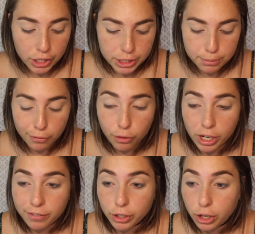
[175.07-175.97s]
First,
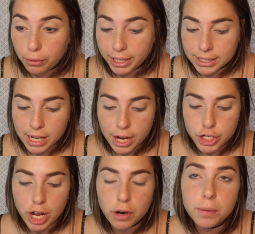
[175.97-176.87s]
before even going into
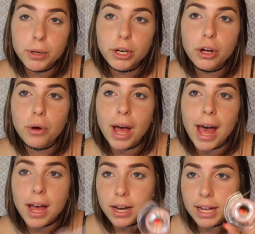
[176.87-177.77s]
eyeshadow, I'm going to go
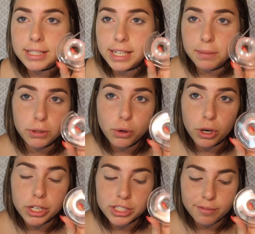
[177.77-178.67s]
ahead and tape the
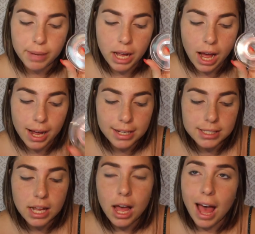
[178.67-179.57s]
corners of my
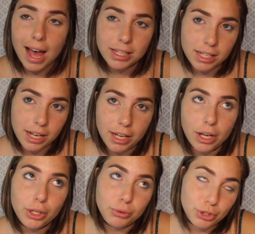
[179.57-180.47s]
eyes as I
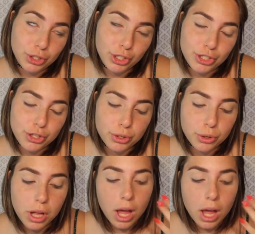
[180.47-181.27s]
usually do.